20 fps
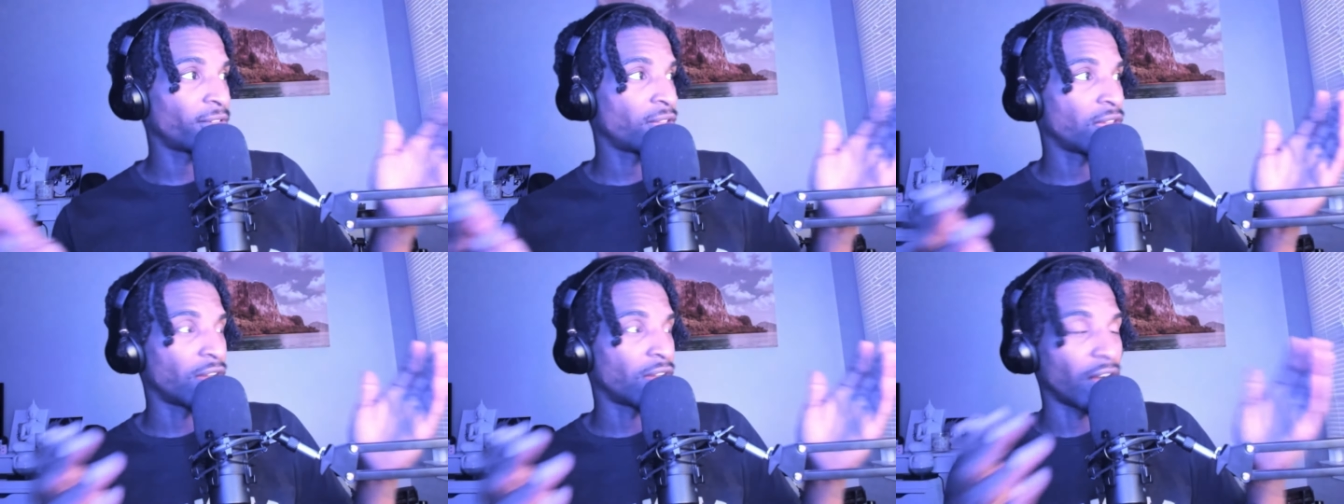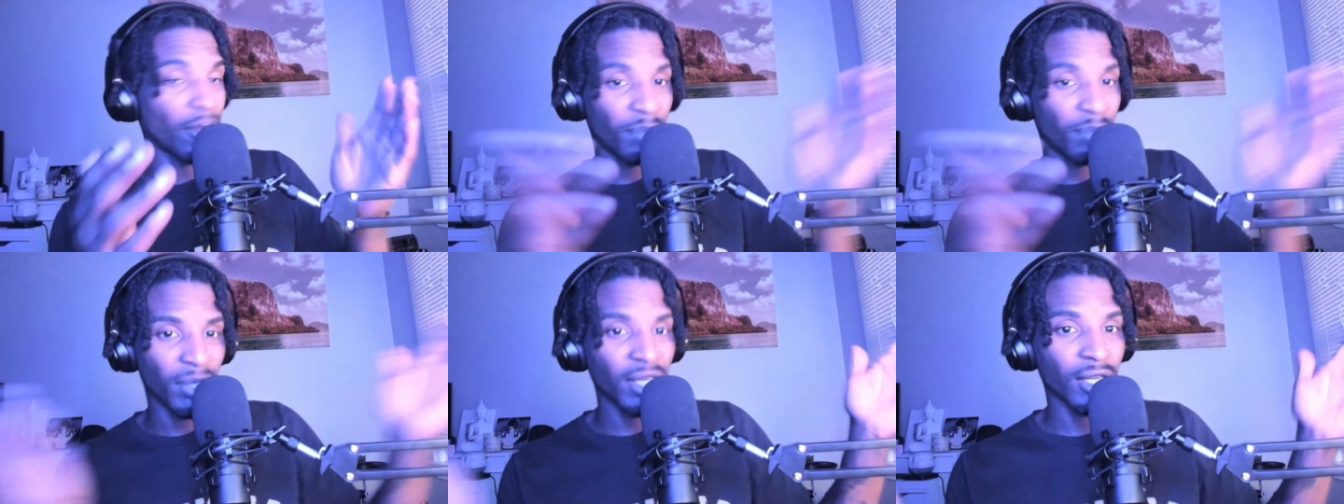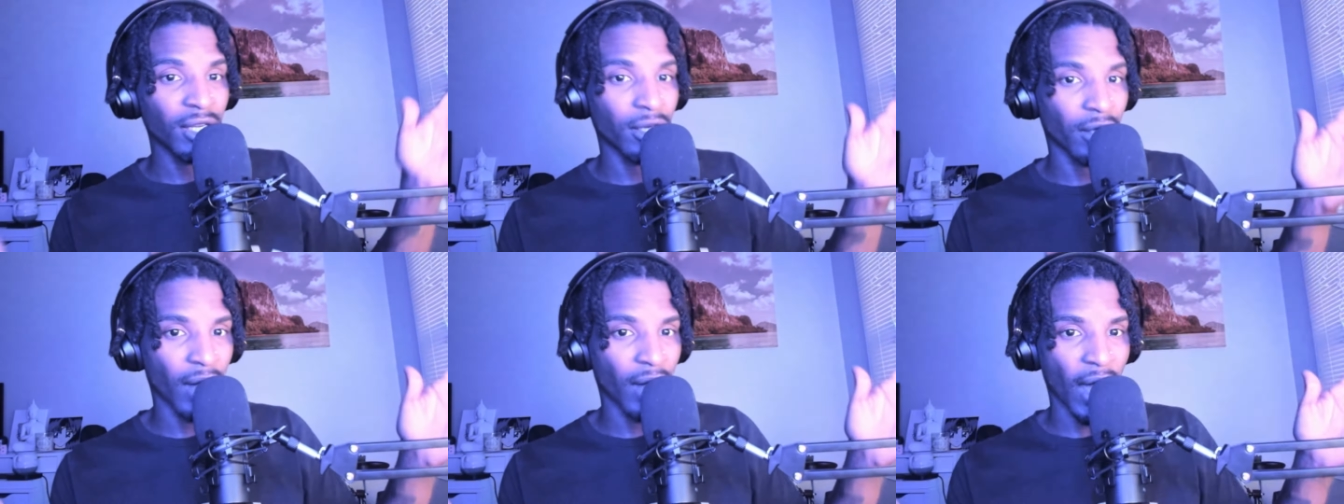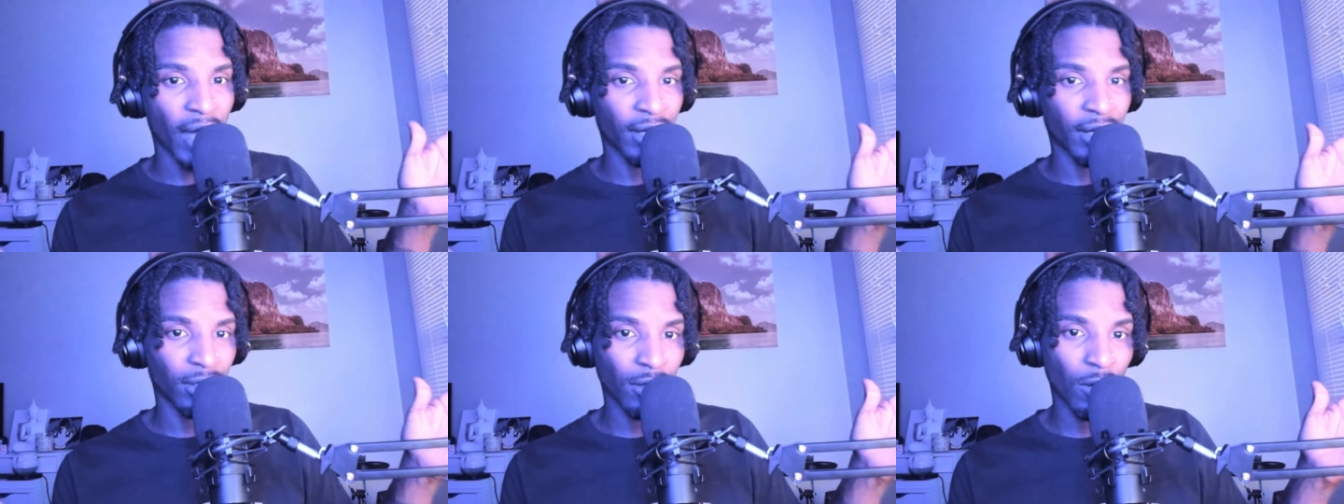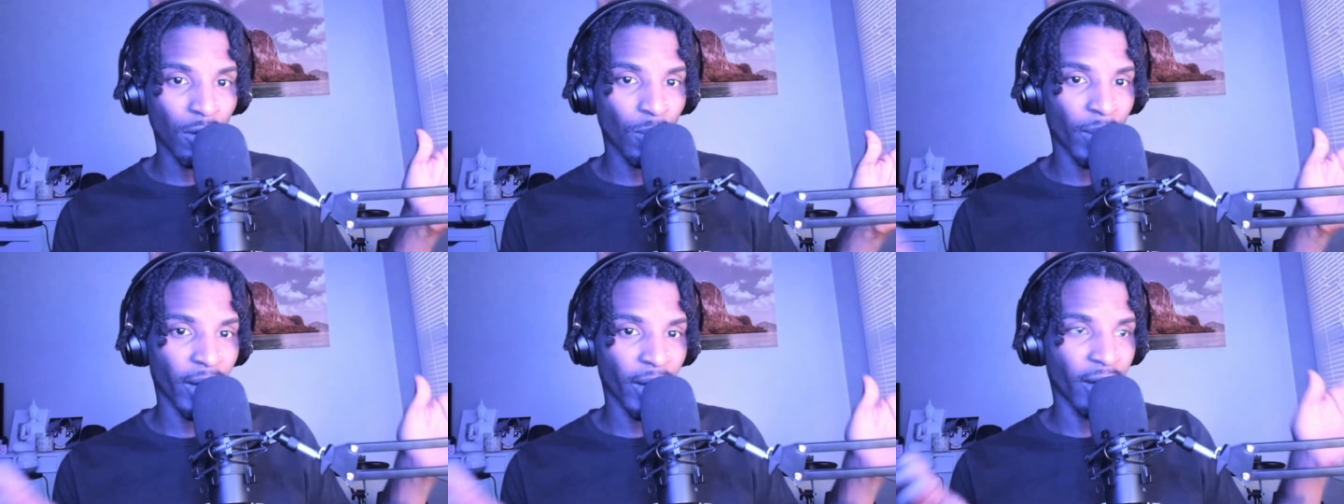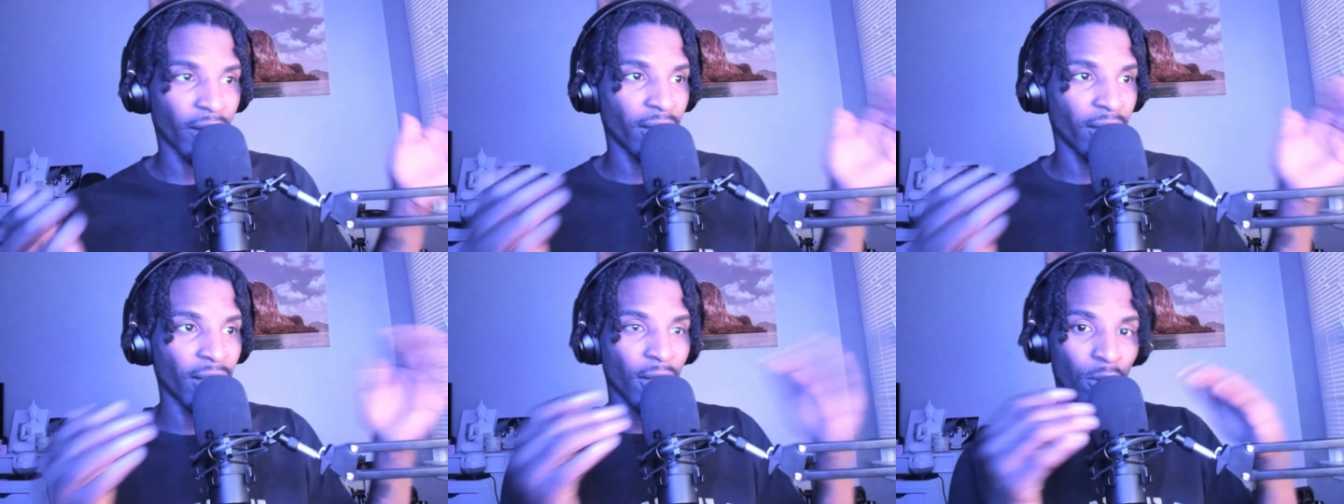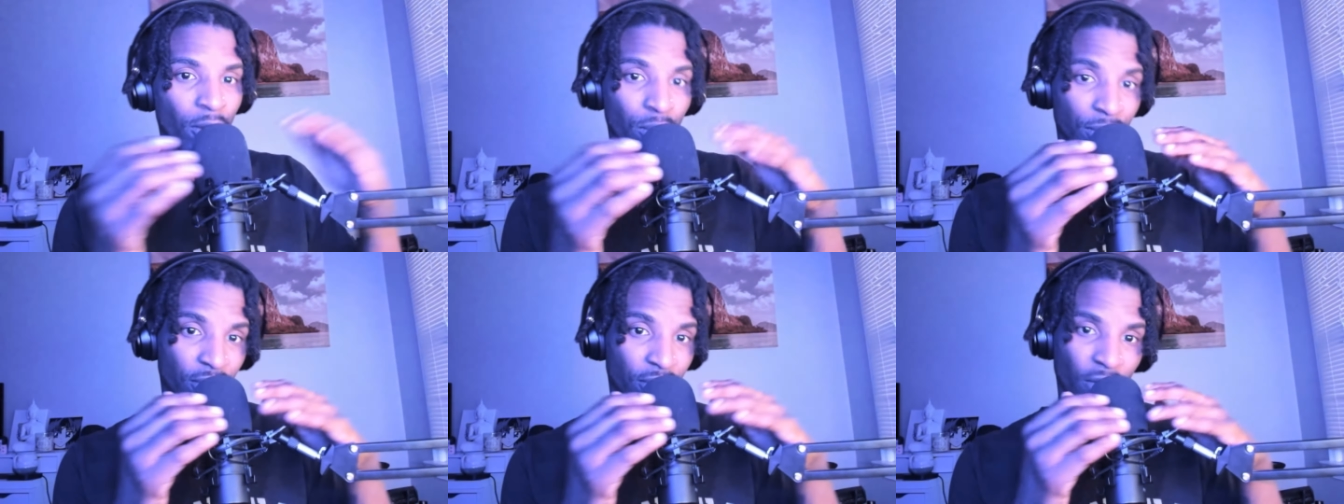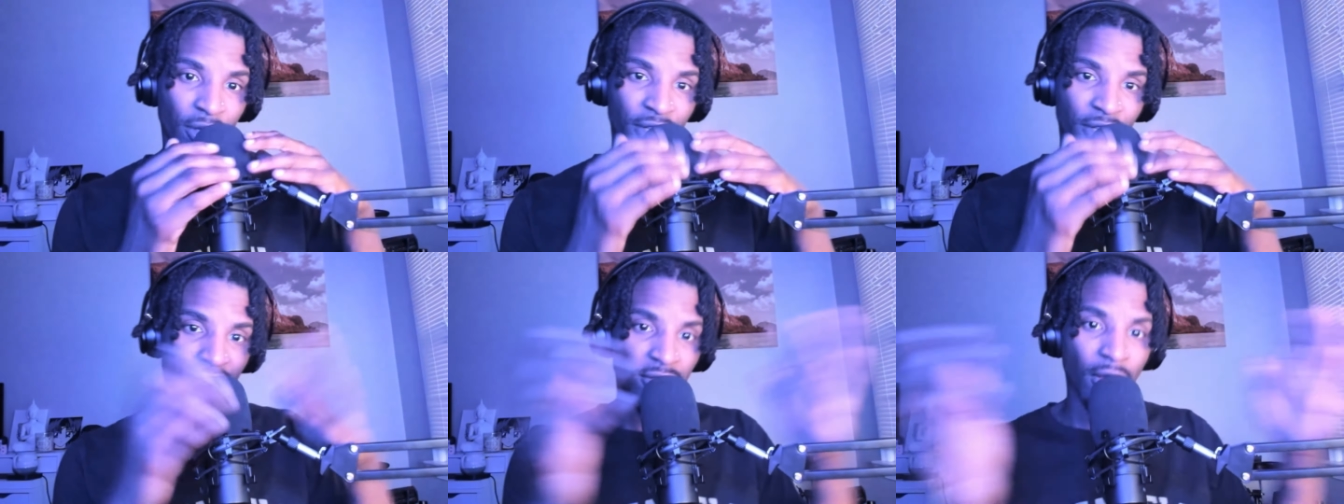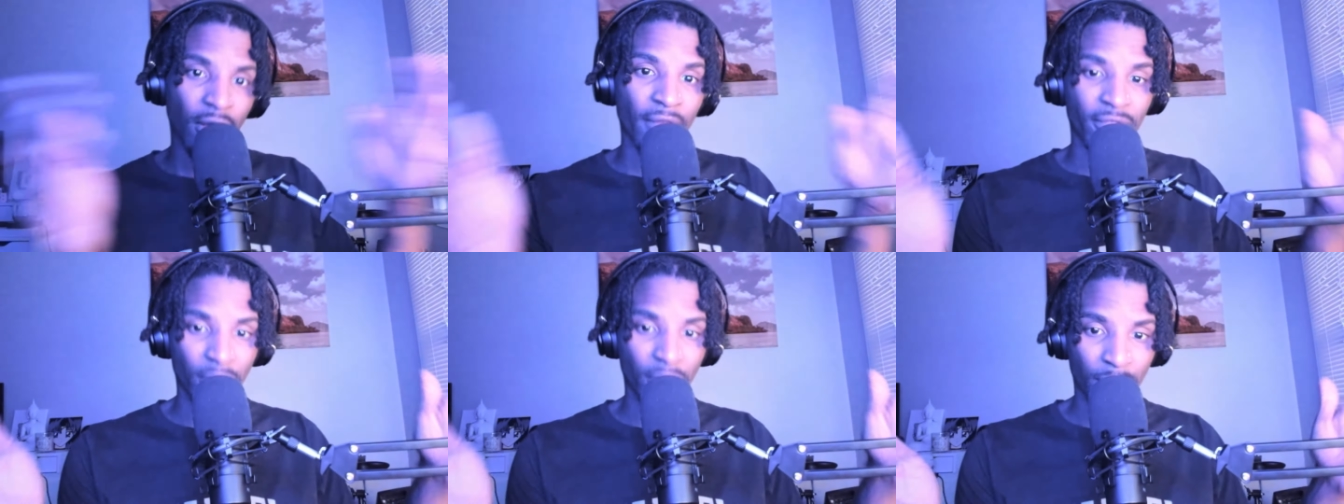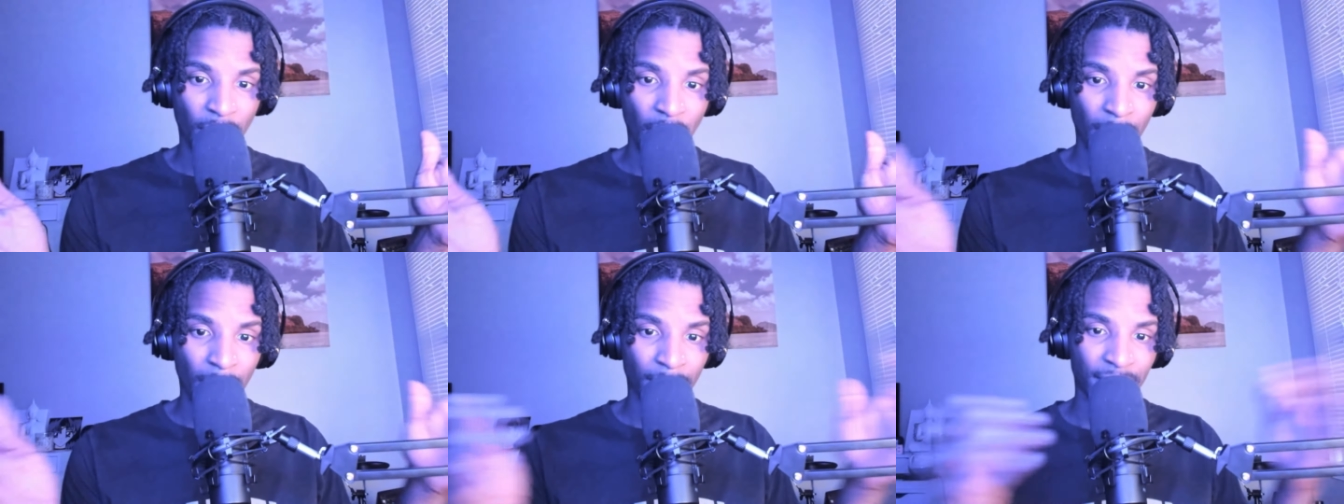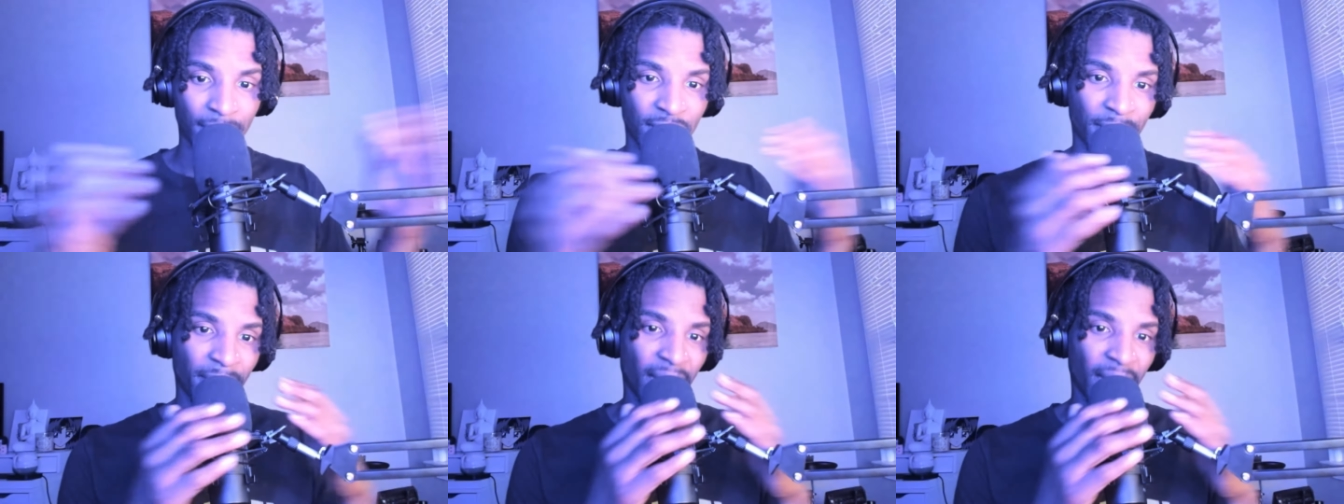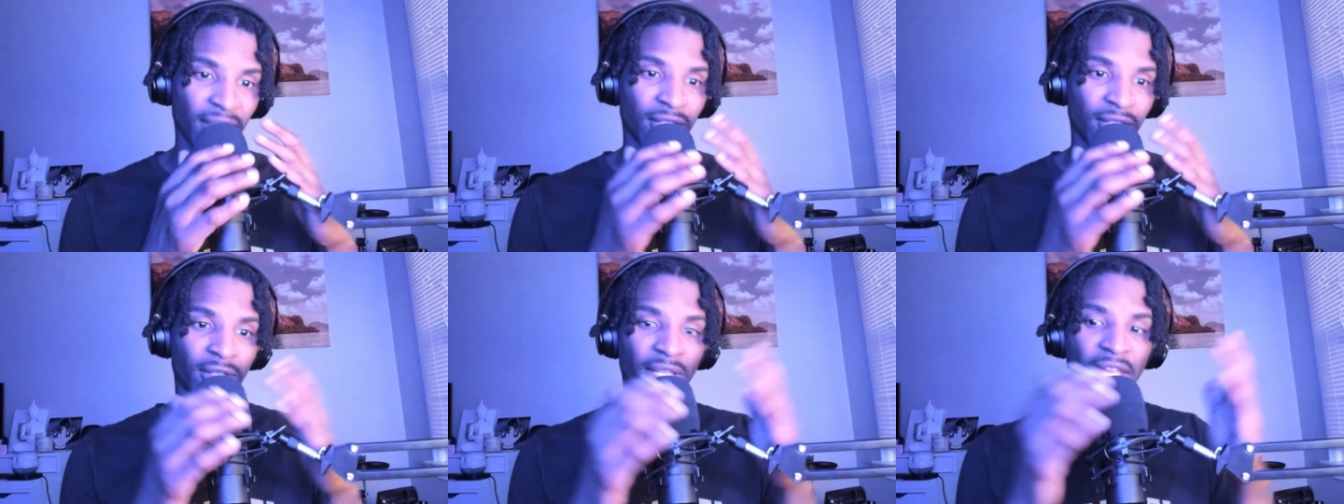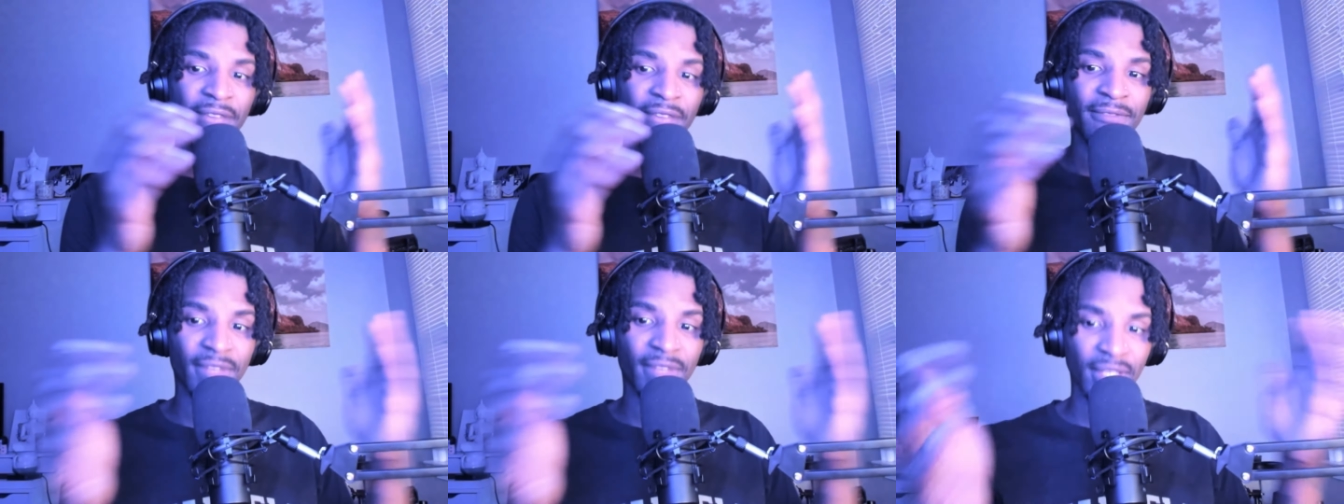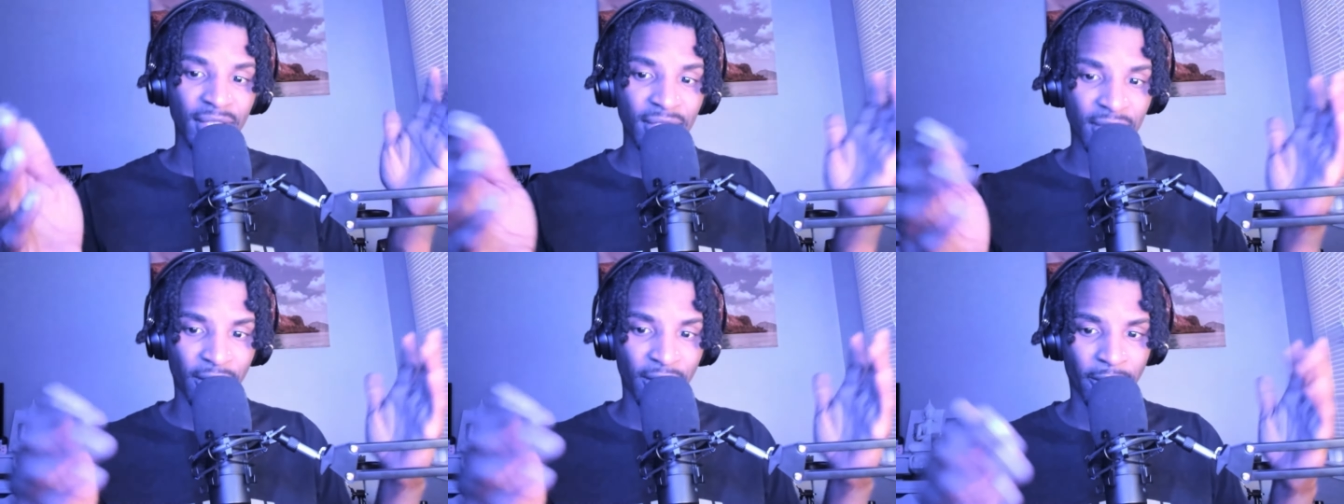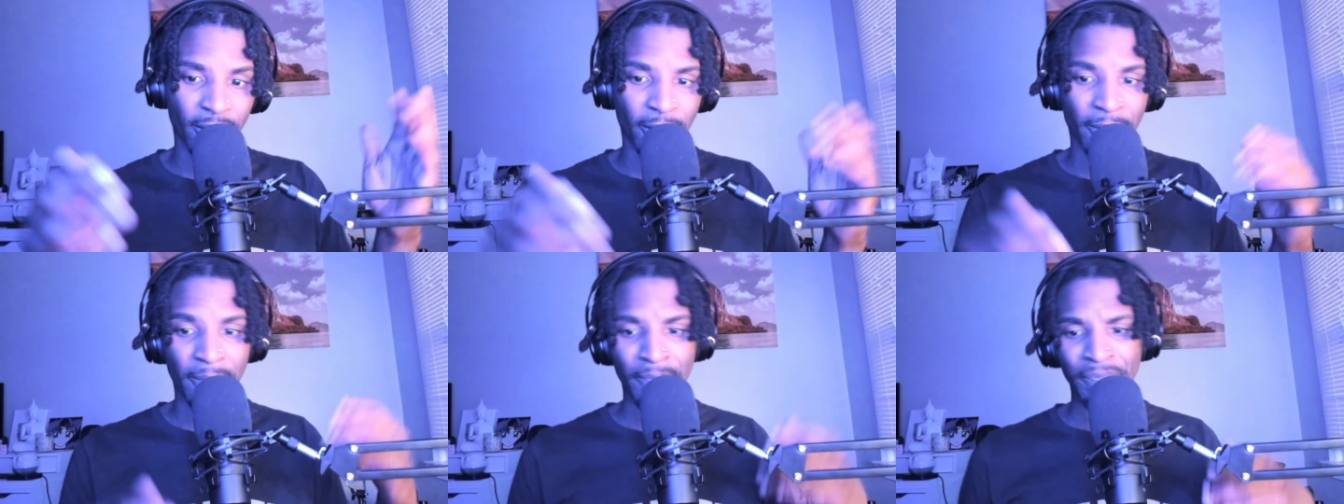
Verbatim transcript: appear out of nowhere, who's going to solve their problems and make their life easier.